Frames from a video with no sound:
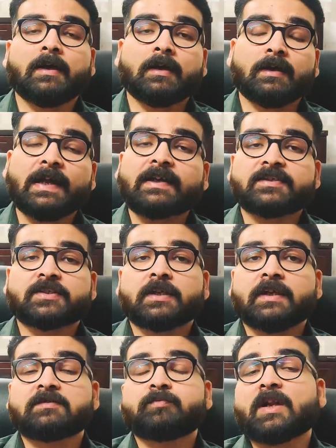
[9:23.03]
Next
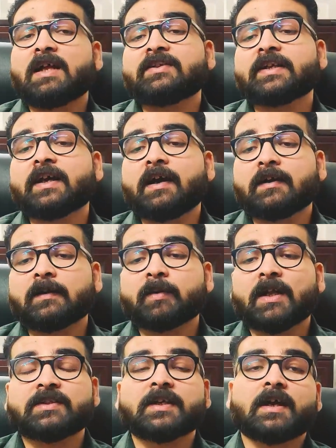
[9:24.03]
is Bhratrikarak.
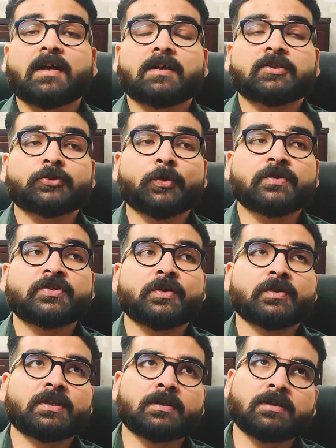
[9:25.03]
Bhratrikarak shows
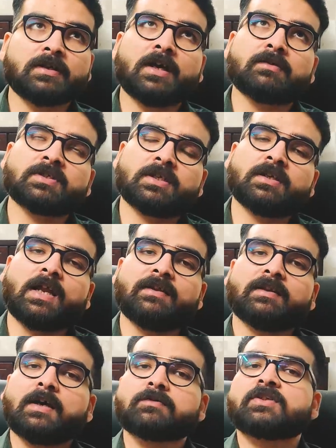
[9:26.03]
your third house and
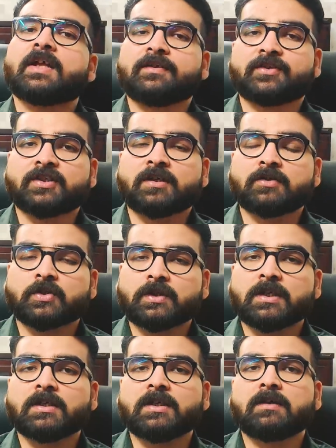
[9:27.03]
ninth house things. So
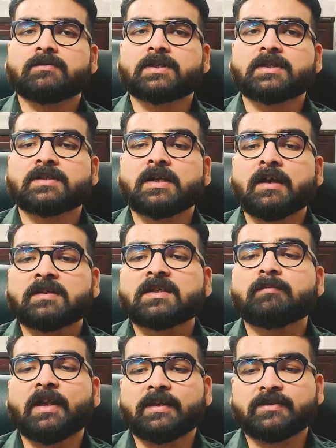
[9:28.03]
third house is
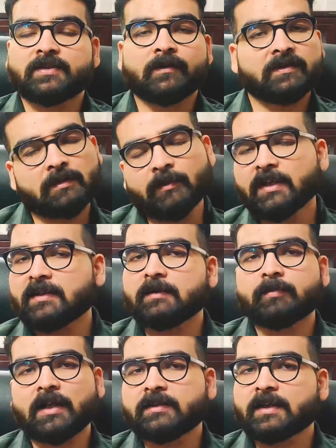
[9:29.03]
siblings.
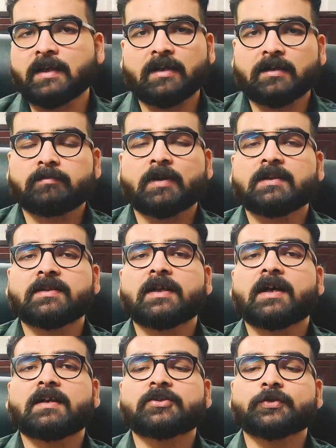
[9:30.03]
Similarly, Bhratrikarak.
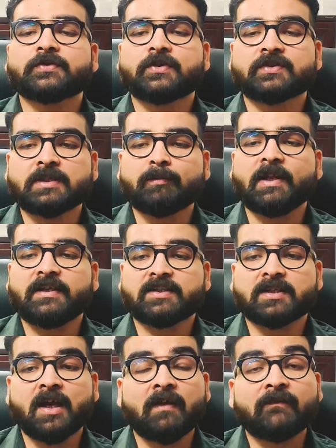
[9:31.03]
Bhratrikarak shows your
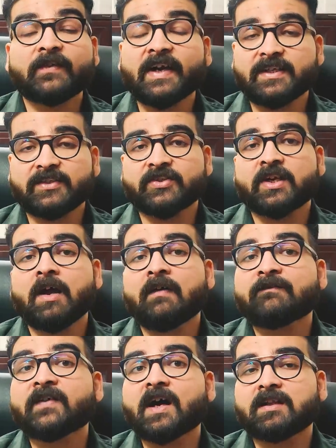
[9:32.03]
siblings, friends,
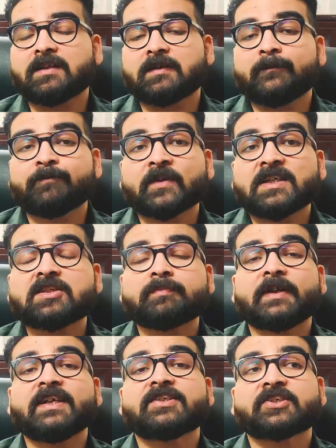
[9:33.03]
father,
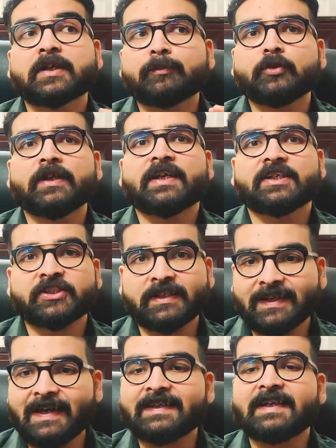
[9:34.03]
speech,
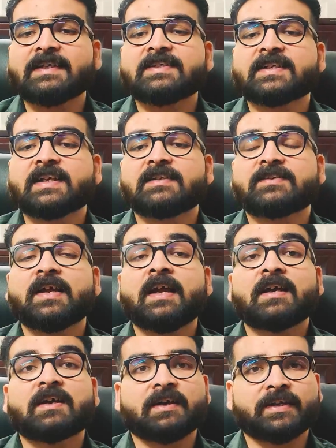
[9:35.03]
communication, writing skills,
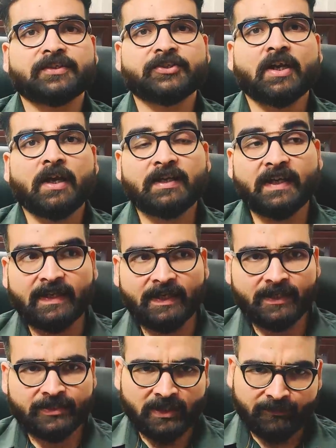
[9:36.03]
courage,
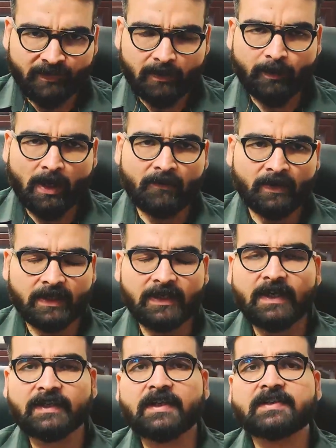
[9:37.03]
dedication, willpower,
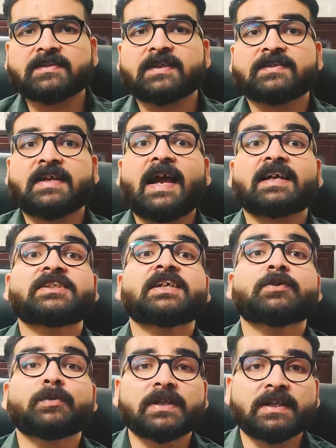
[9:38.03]
relentlessness,
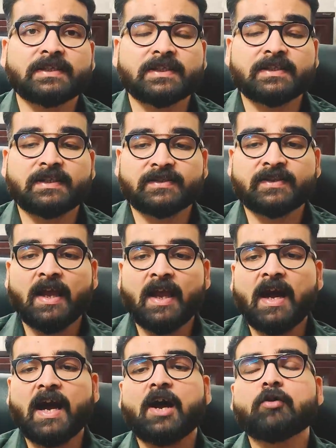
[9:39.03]
action orientedness.
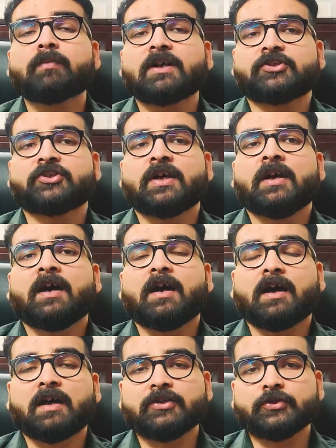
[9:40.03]
How much
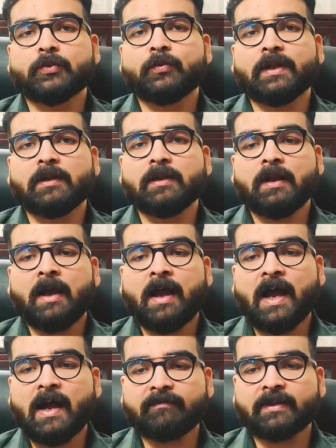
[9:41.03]
you will
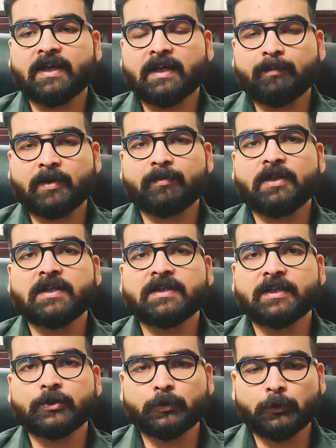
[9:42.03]
have the
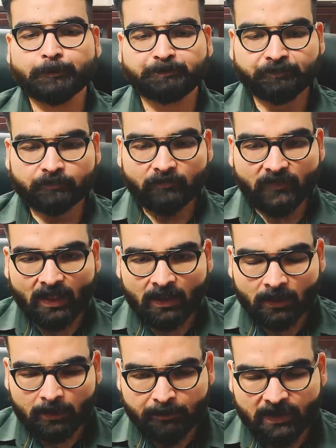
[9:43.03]
capability to
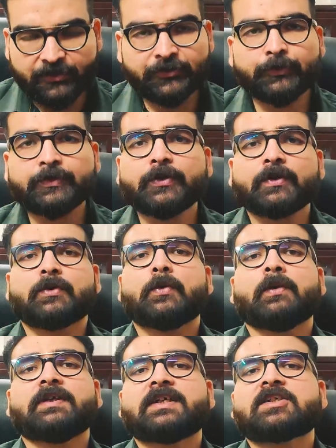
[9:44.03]
pursue your
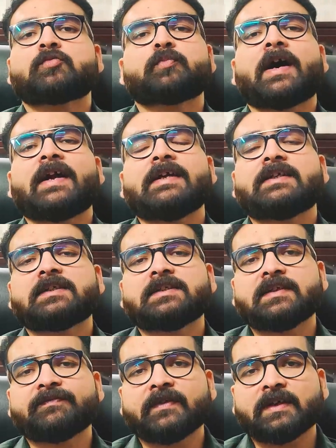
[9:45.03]
goal despite
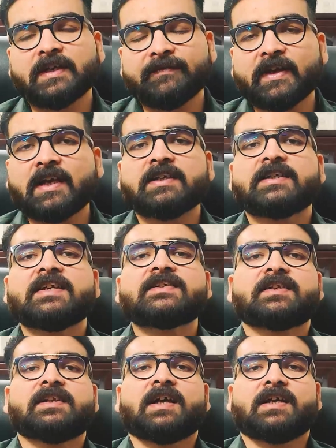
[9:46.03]

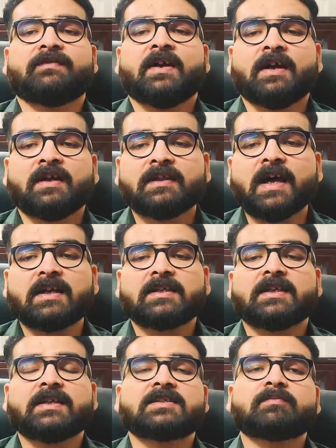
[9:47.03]
difficulties in life.
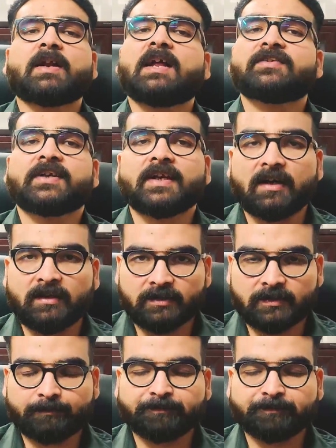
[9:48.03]
That is Bhratrikarak.